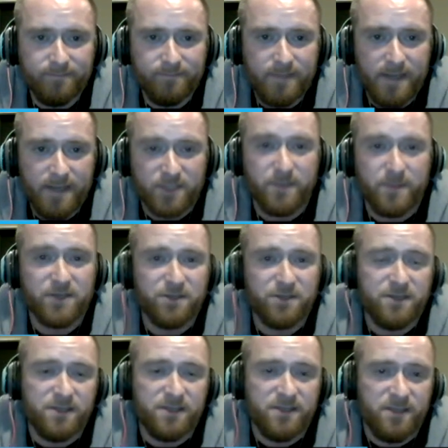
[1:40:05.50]
Especially
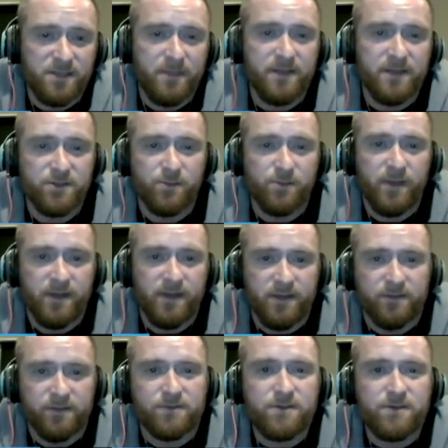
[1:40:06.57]
since he made so many
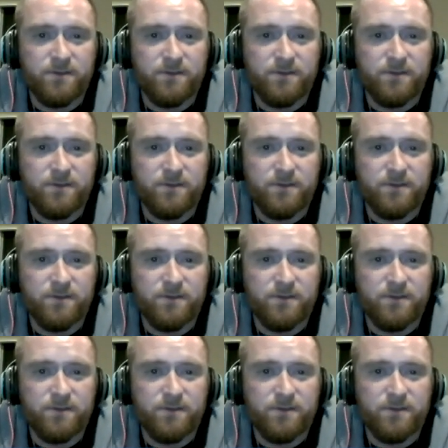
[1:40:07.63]
deals.